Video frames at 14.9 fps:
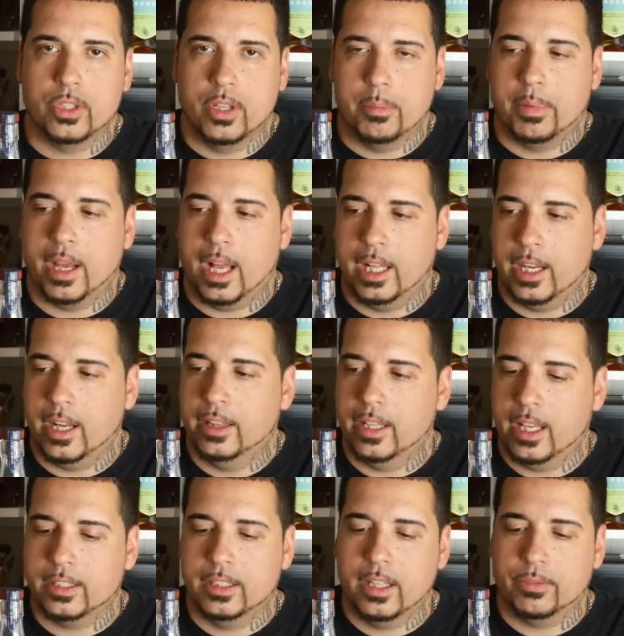the palate, and
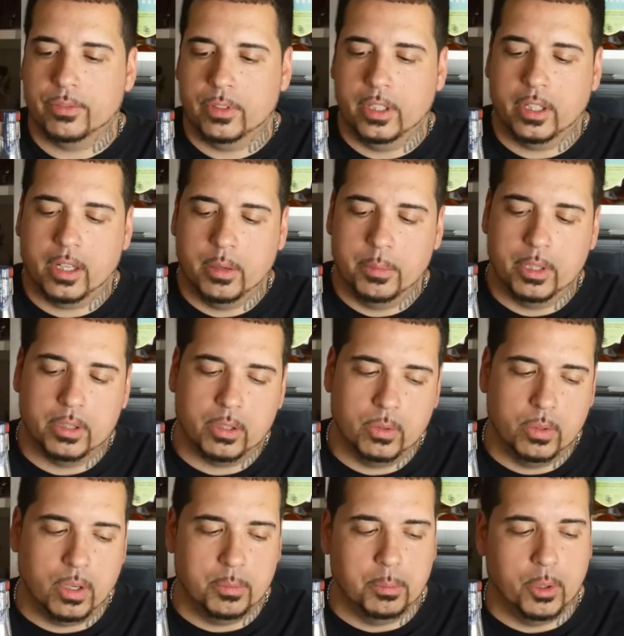that's definitely coming
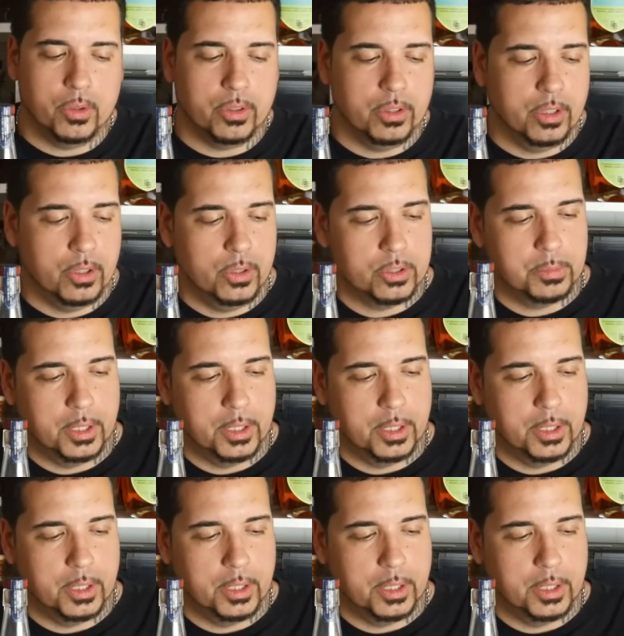through on both of those.